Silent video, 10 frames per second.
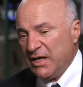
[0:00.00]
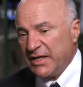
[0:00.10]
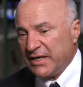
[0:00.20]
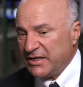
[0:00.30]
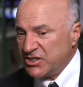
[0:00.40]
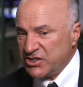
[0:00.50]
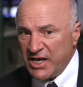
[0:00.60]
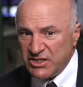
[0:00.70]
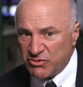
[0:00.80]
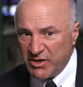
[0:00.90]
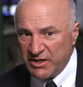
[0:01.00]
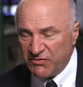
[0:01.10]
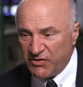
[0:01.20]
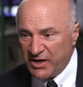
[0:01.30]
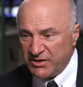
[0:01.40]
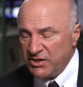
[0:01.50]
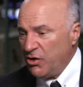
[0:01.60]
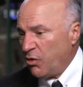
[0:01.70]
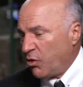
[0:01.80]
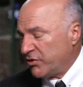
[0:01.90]
like an exchange-traded fund
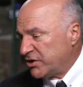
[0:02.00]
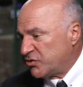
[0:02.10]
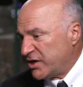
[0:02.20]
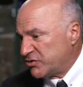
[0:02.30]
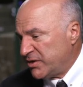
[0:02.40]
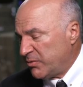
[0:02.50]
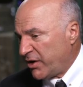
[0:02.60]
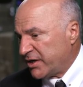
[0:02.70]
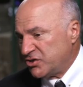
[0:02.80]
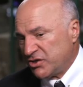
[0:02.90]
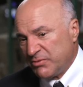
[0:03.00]
or the treasury market.